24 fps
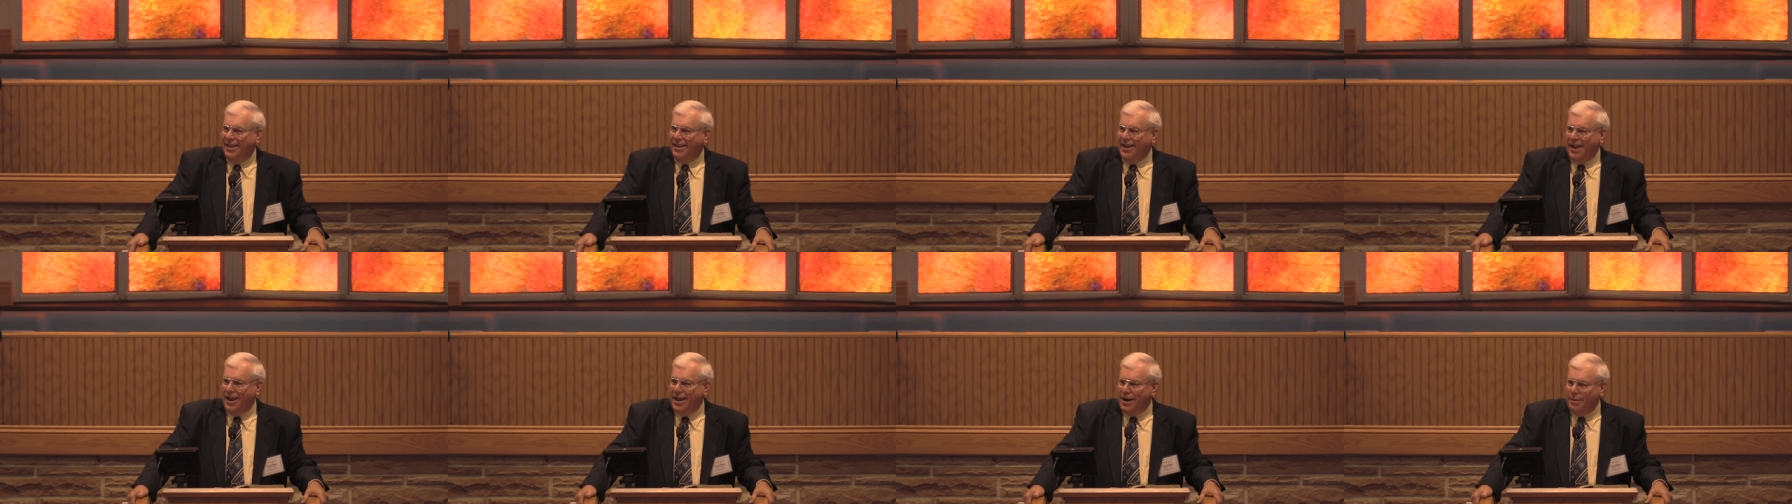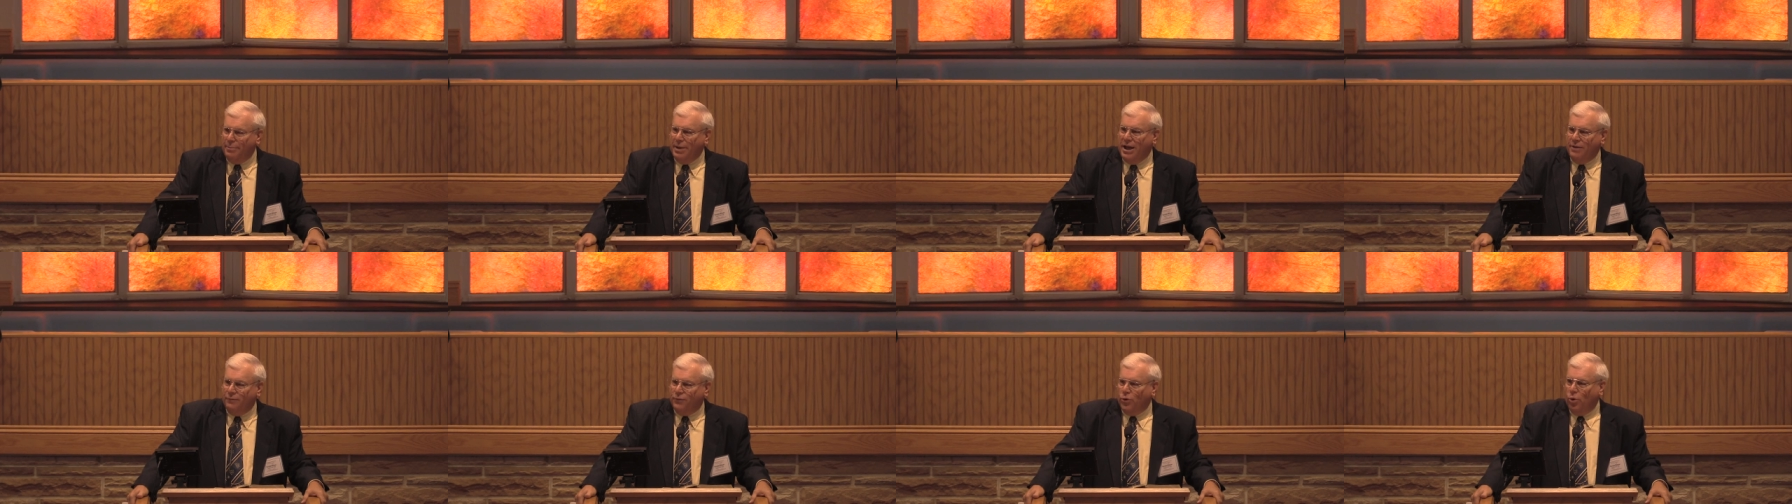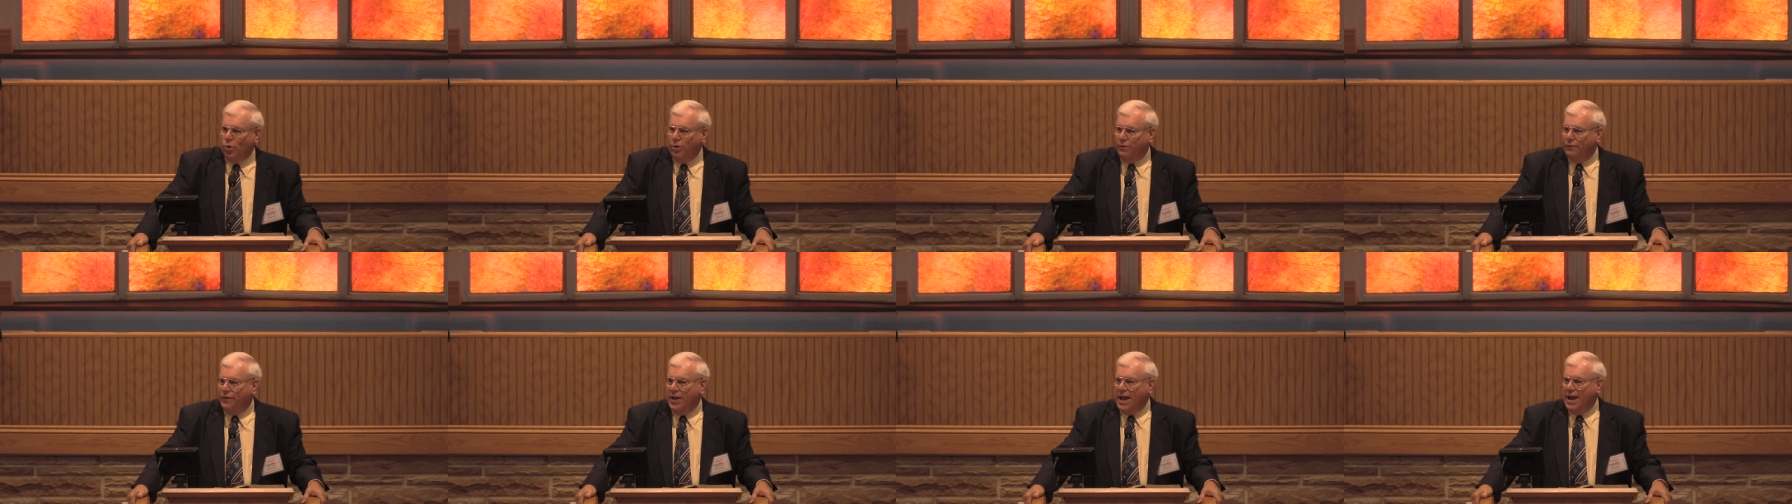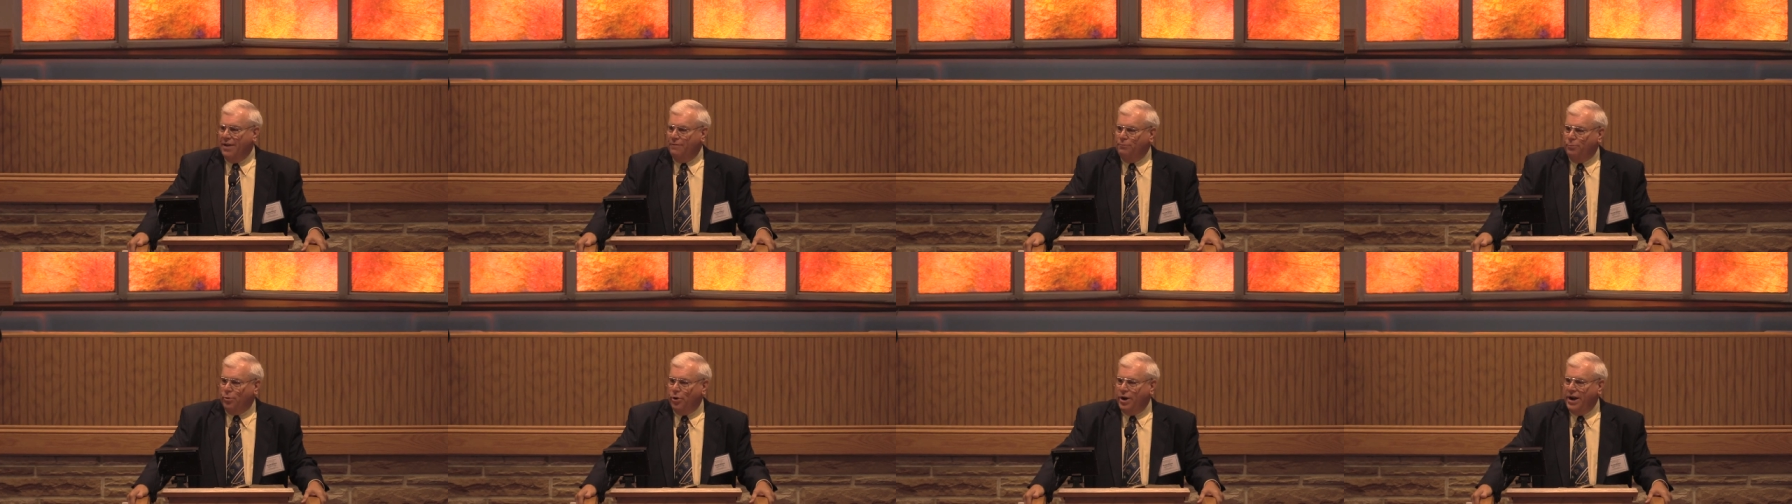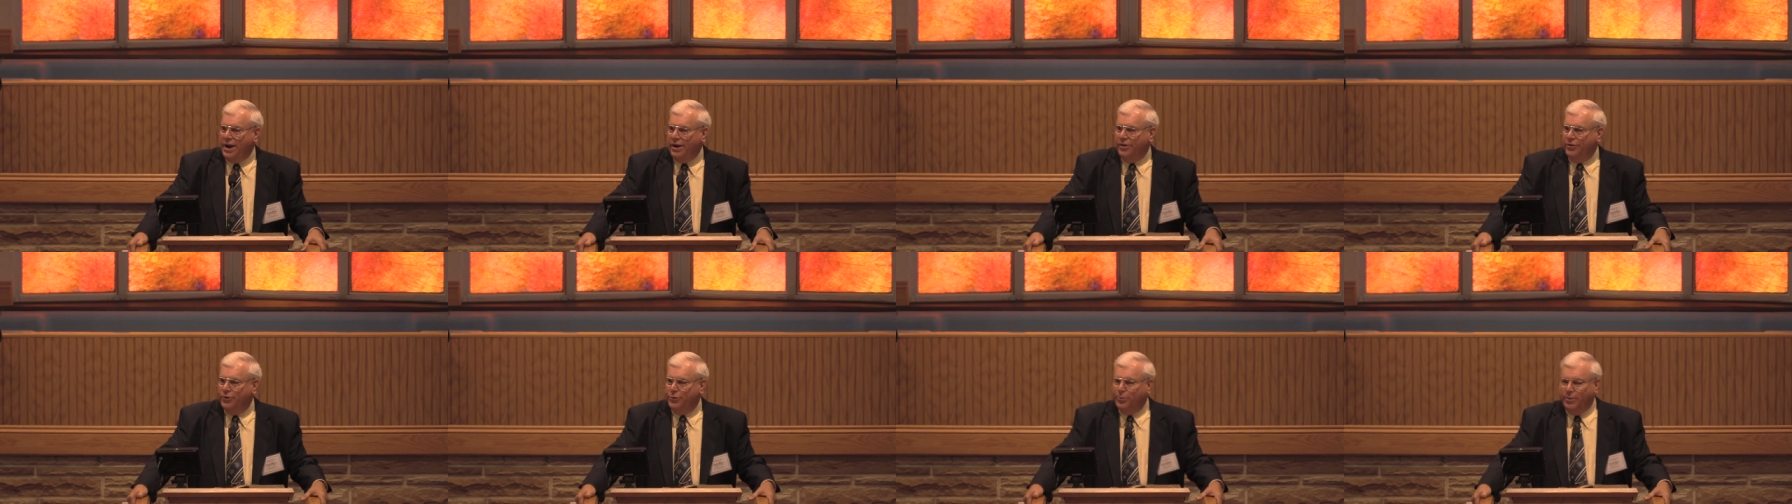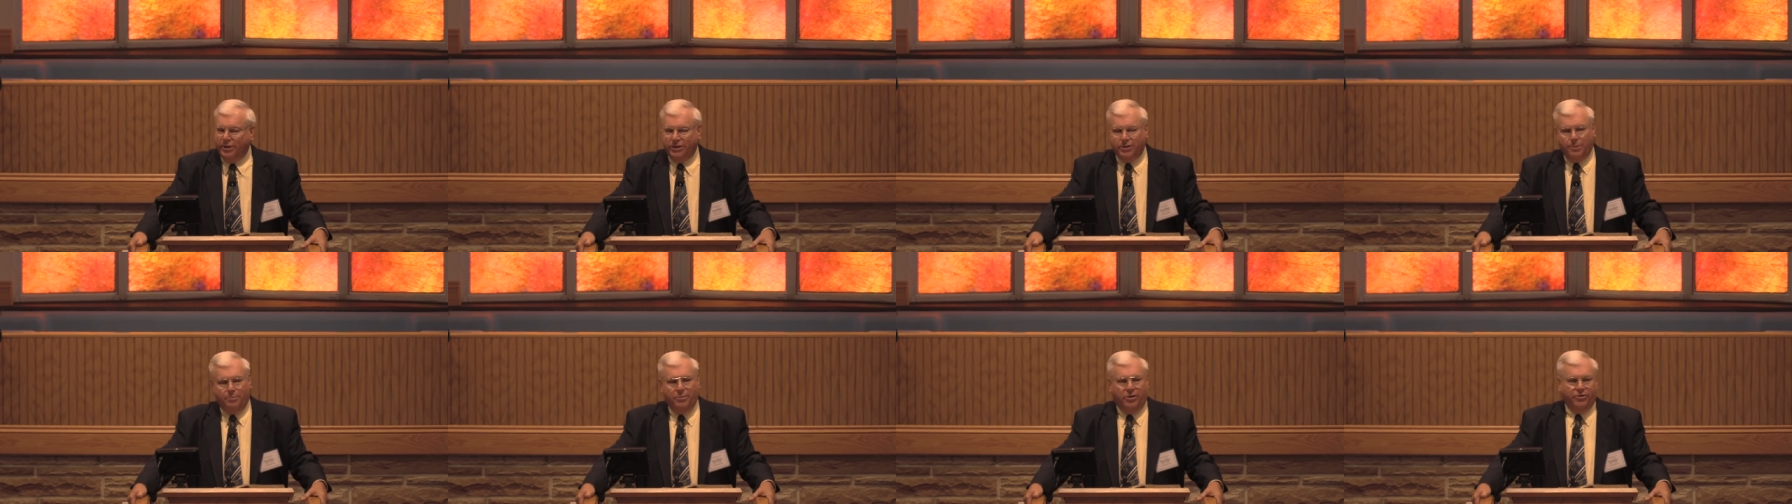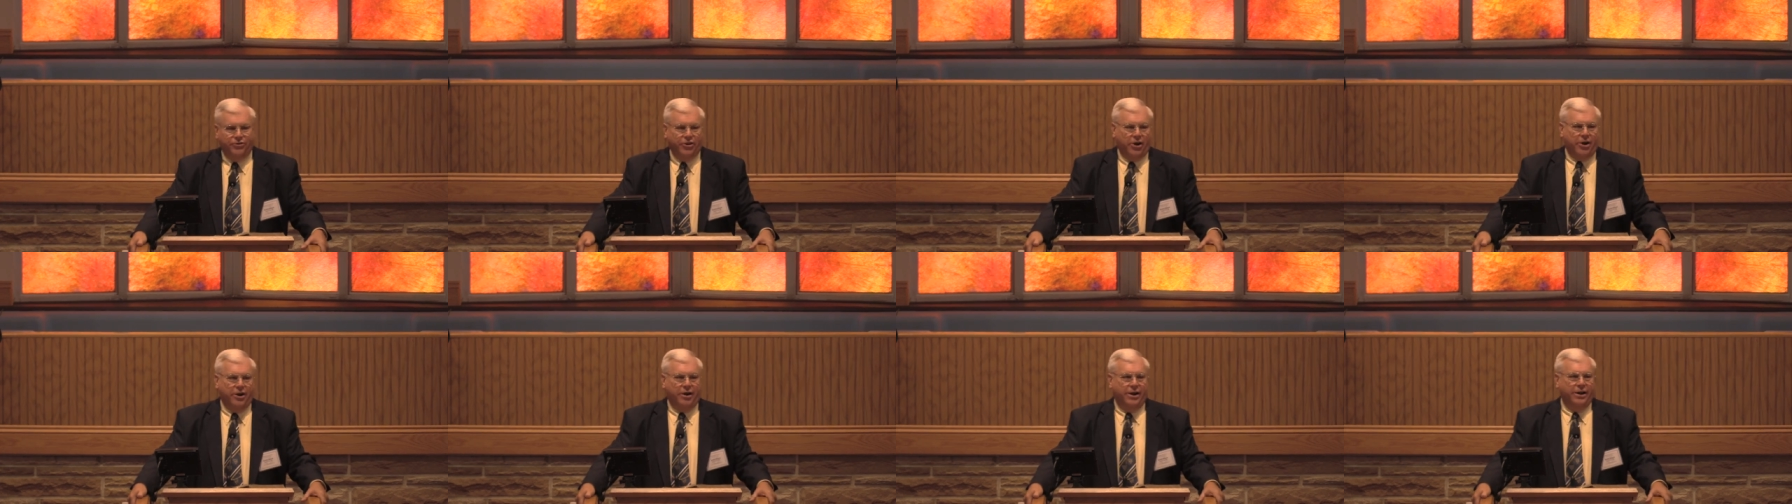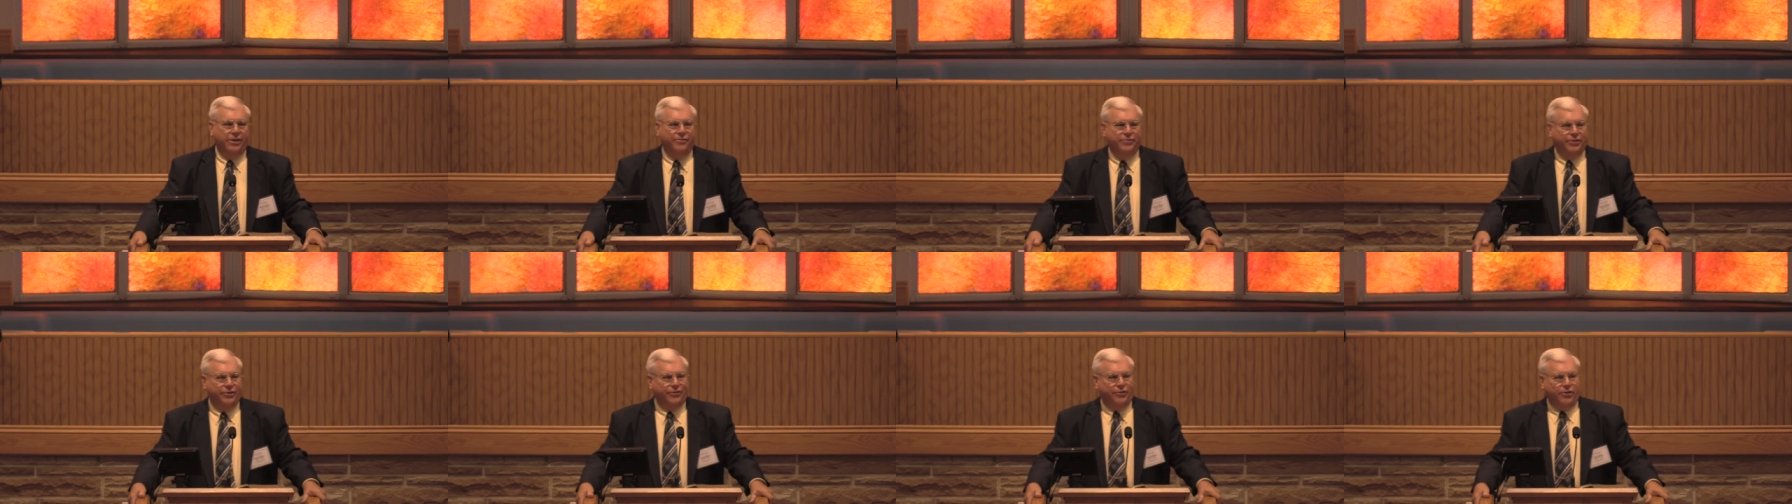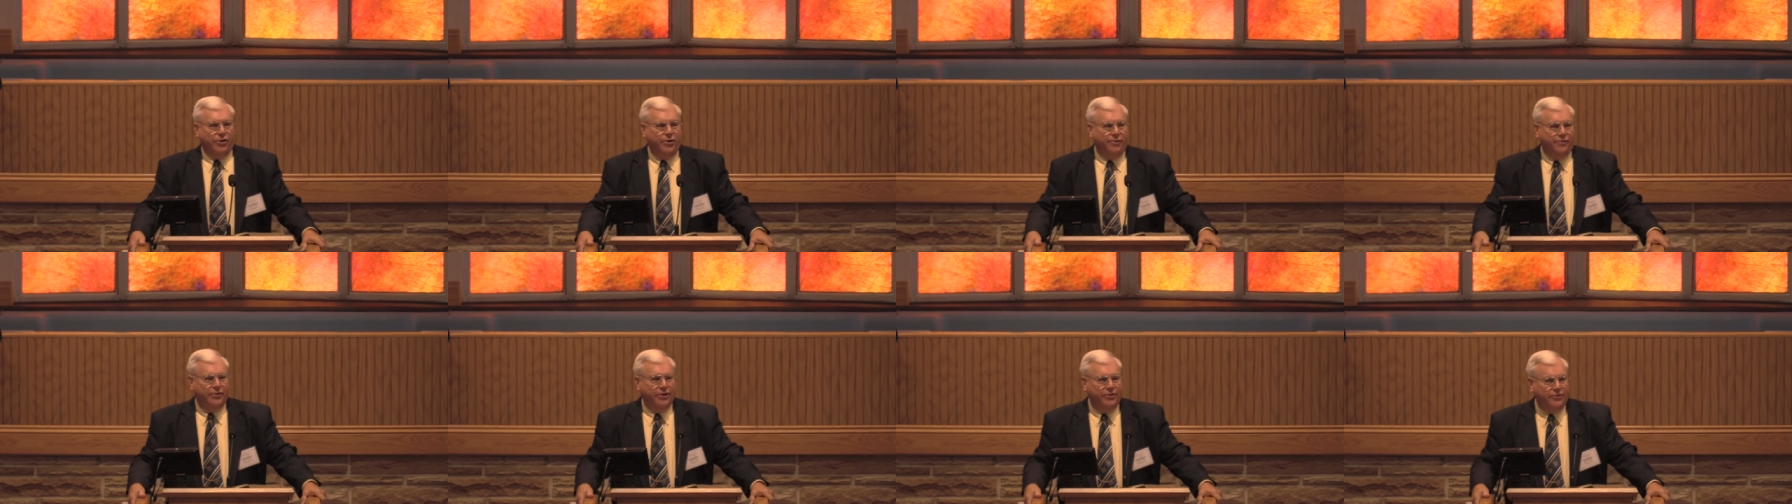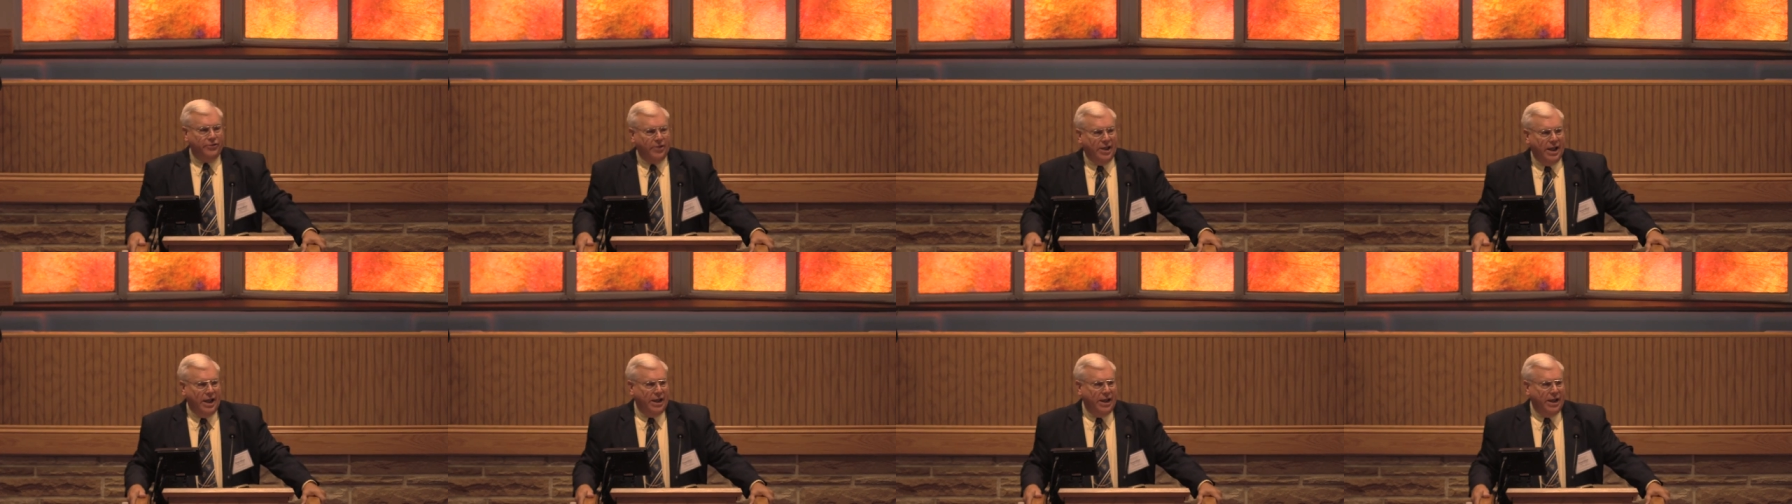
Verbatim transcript: They had about four or five prayers, but the majority of the service,